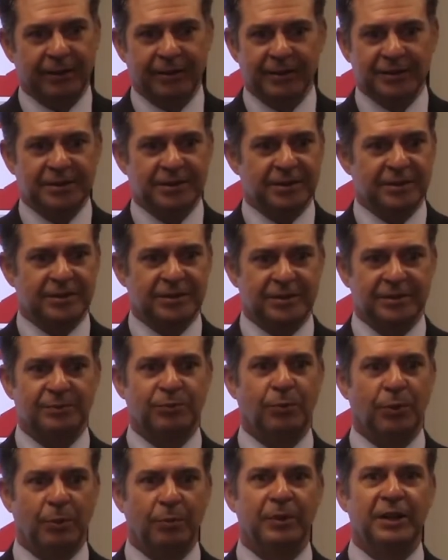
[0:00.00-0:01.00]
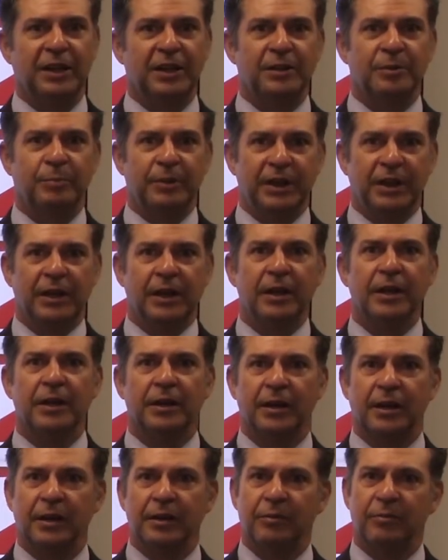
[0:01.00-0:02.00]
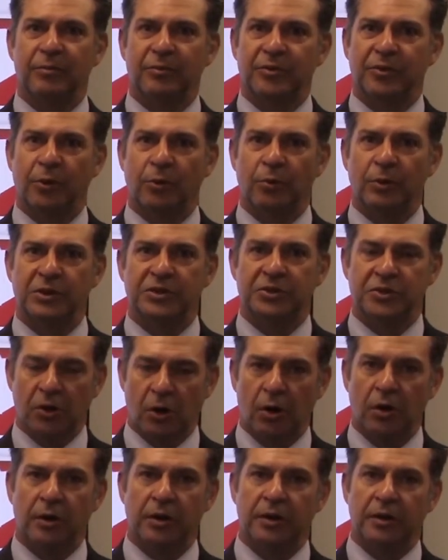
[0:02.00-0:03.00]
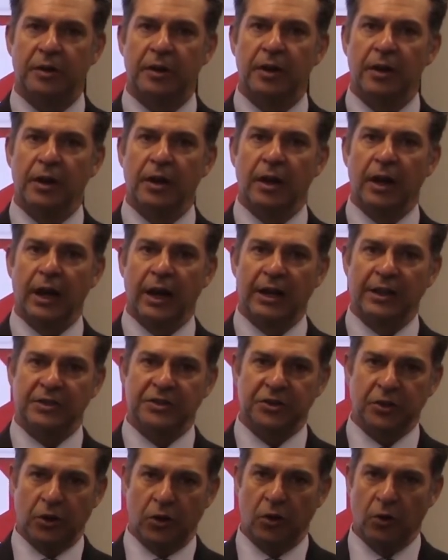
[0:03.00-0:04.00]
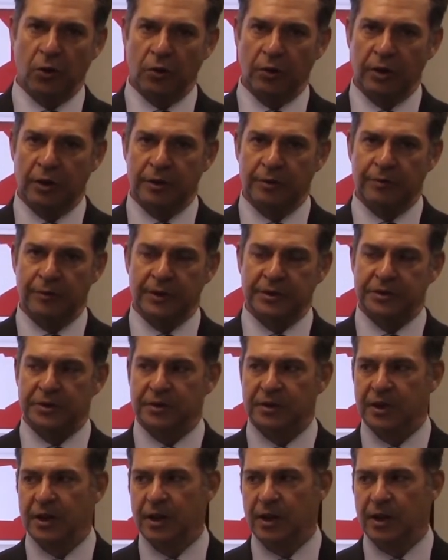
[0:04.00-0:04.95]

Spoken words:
this is what we need to be in. And so we started a security division.